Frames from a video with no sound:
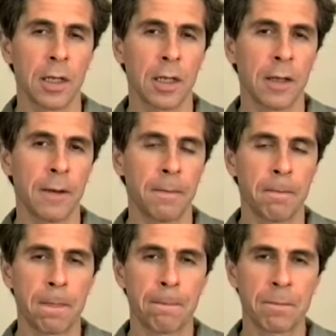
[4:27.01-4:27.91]

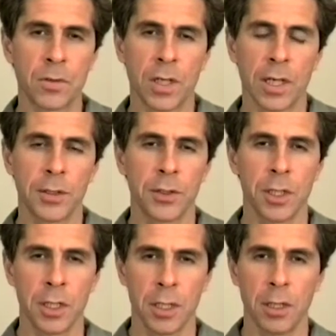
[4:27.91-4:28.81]
Tai
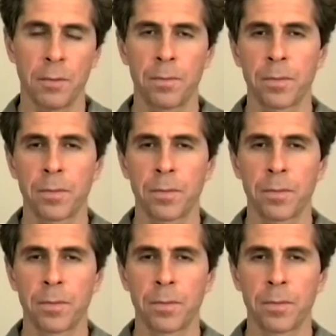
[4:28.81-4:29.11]
Chi,